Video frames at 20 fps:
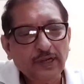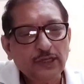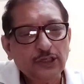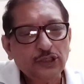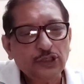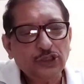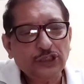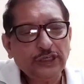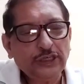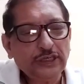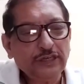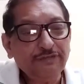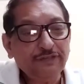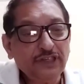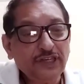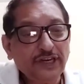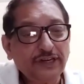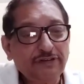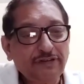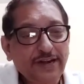She lived
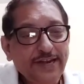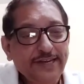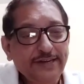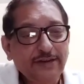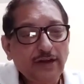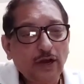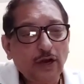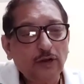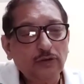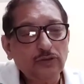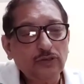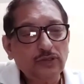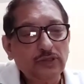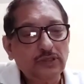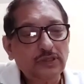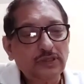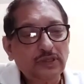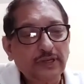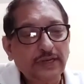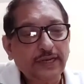in a great
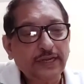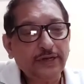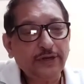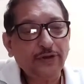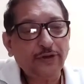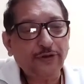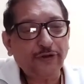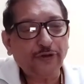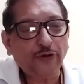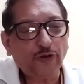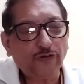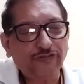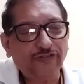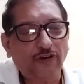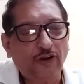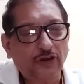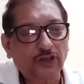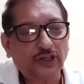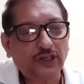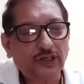house in
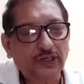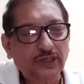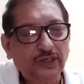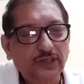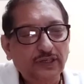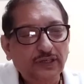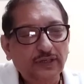Norfolk.